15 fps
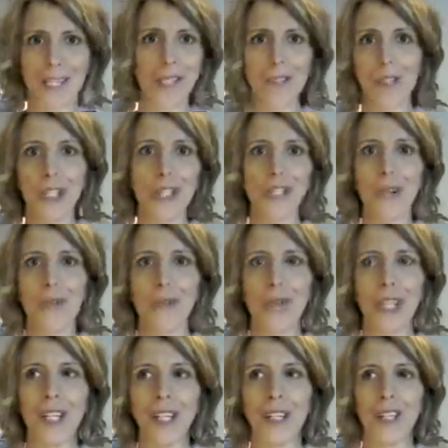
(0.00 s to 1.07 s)
You don't
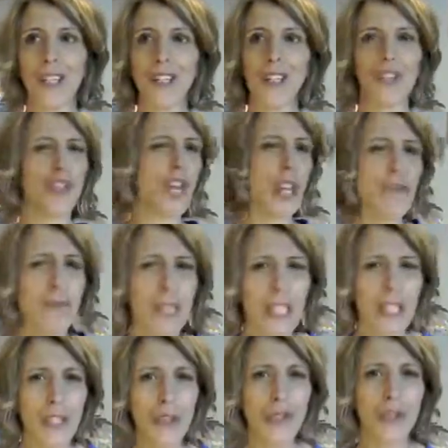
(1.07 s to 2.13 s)

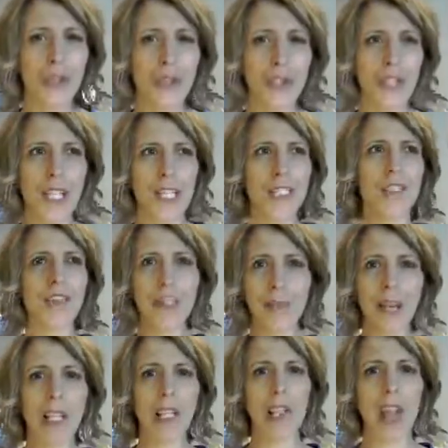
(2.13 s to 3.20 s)
generally use your sense of
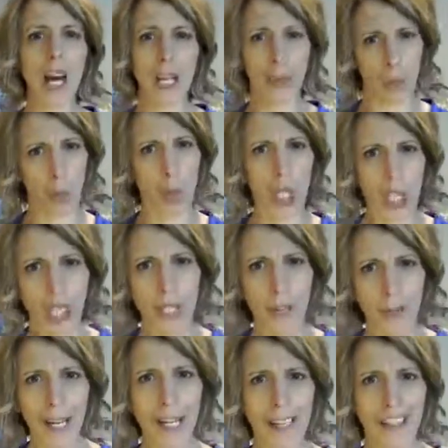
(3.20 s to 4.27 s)
smell a lot at work, right?